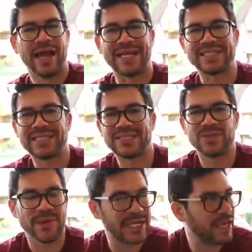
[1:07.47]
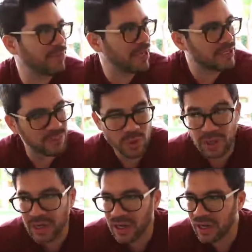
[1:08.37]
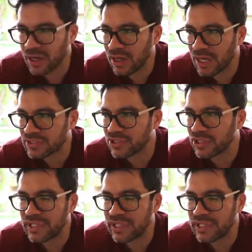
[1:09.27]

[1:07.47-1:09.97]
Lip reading: I said to him, I came back in the morning, I said,